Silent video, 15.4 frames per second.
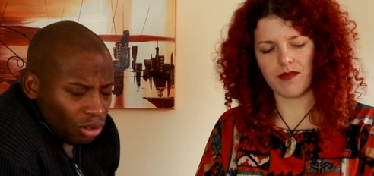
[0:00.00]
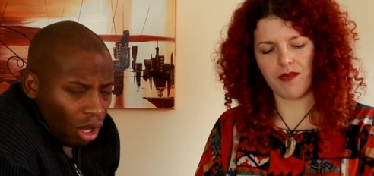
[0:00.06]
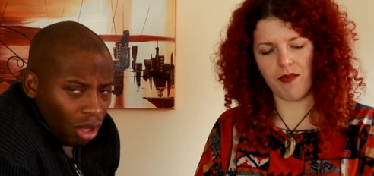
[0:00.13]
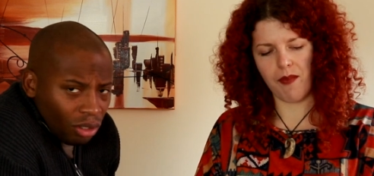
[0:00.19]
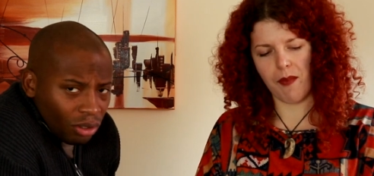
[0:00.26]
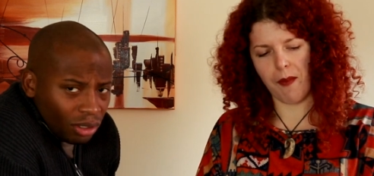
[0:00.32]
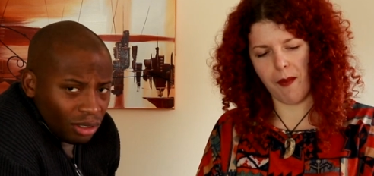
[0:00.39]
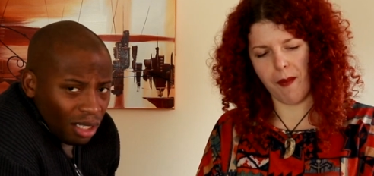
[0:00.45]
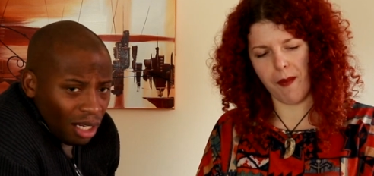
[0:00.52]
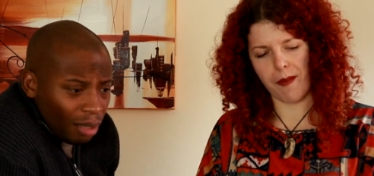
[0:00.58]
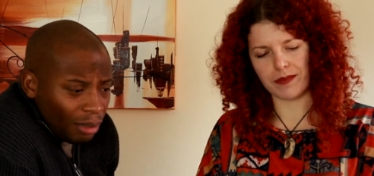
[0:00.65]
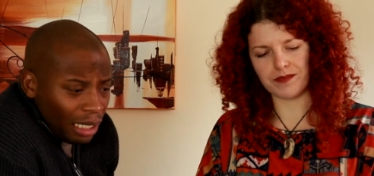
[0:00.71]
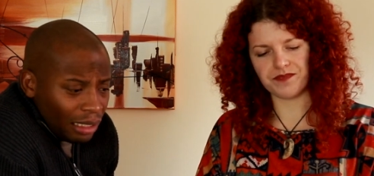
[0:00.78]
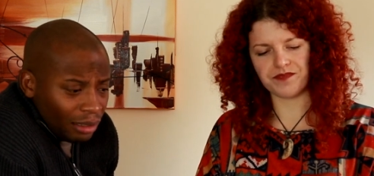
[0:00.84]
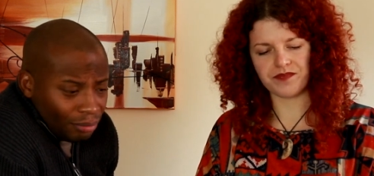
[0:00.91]
Speaker 1: chocolate on
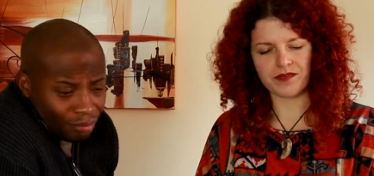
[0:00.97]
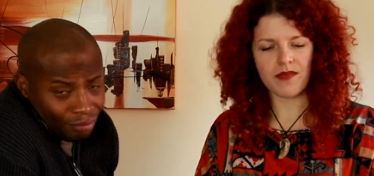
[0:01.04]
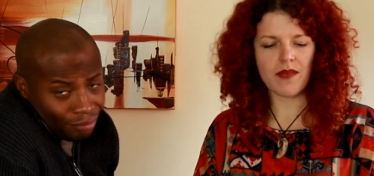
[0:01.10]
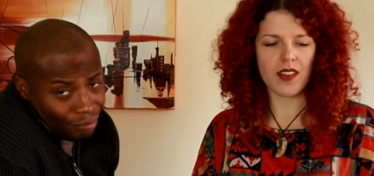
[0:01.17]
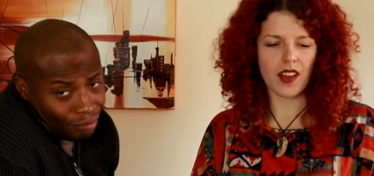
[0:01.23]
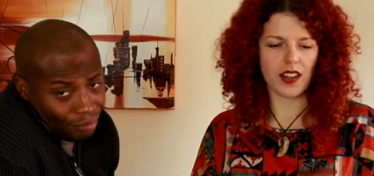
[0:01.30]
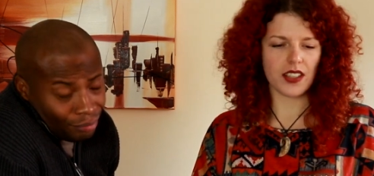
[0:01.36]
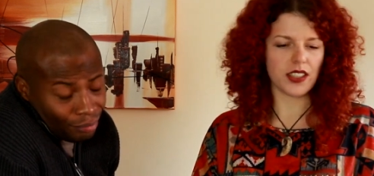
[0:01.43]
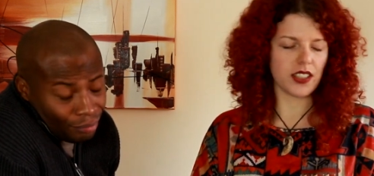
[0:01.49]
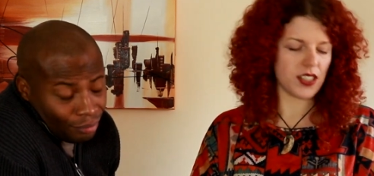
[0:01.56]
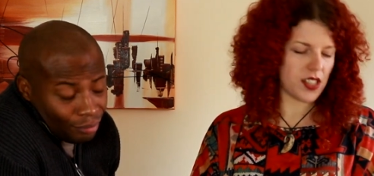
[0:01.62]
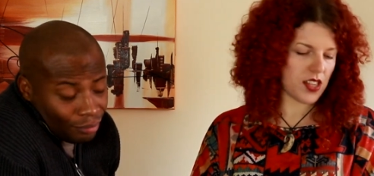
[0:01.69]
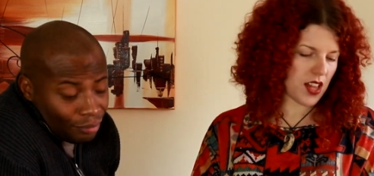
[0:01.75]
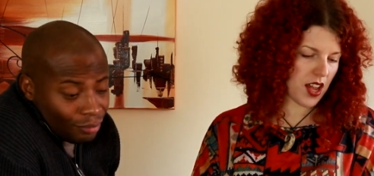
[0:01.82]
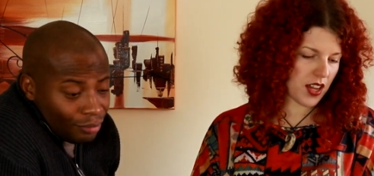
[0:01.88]
top. I, it
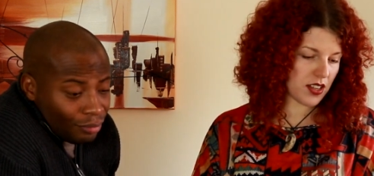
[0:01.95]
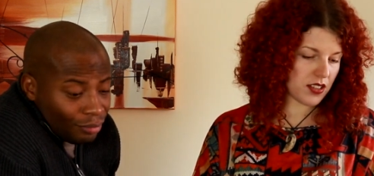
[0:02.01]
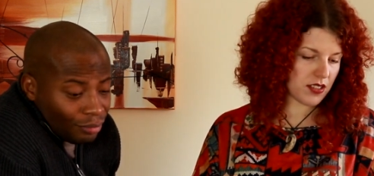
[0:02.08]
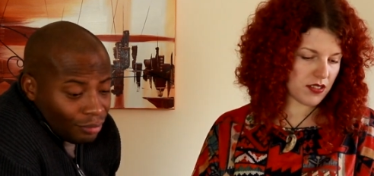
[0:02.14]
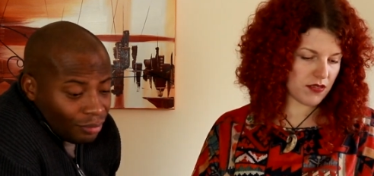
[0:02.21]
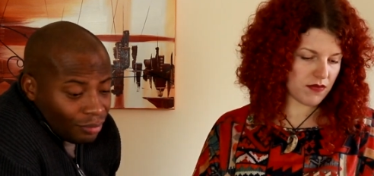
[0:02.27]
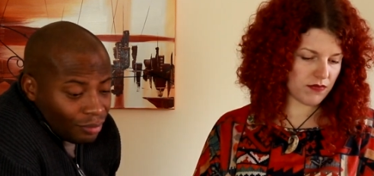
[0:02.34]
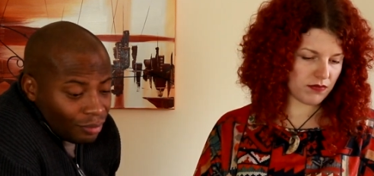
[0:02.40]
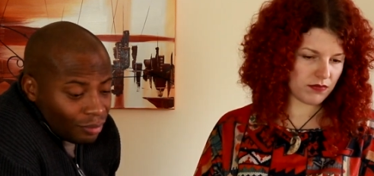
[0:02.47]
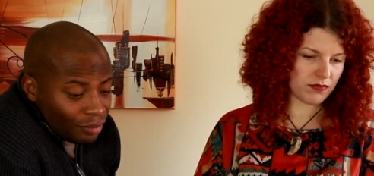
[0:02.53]
Speaker 2: is nice.